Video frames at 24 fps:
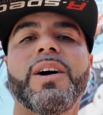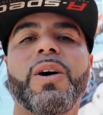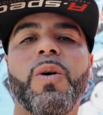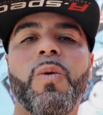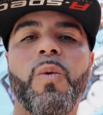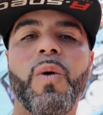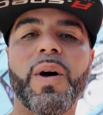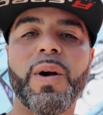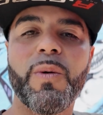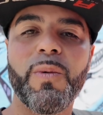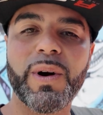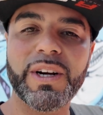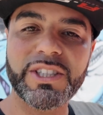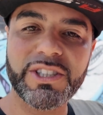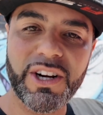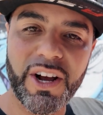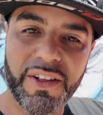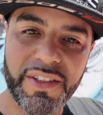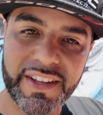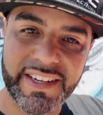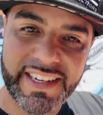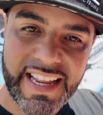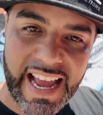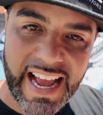want to wish all
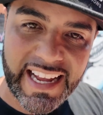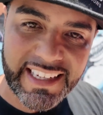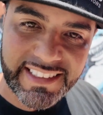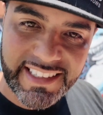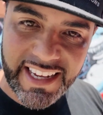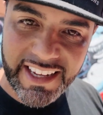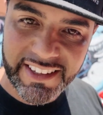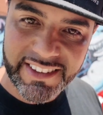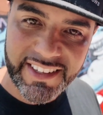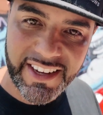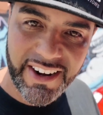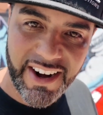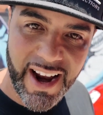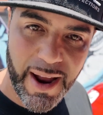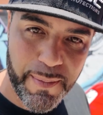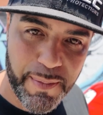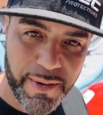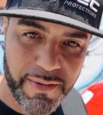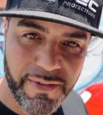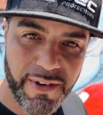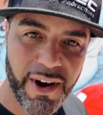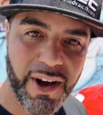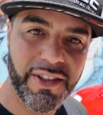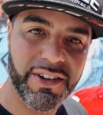the dads out there happy
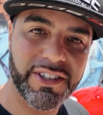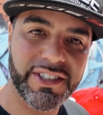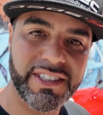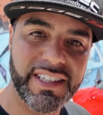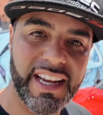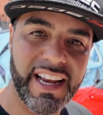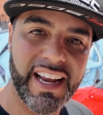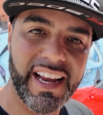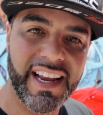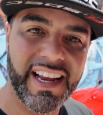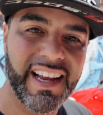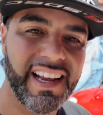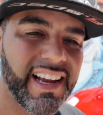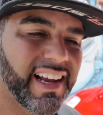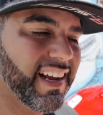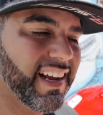Father's Day.